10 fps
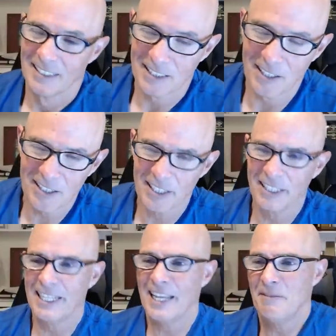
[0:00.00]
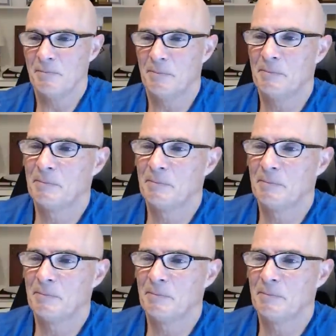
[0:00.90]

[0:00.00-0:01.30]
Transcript: Sanka, you dead?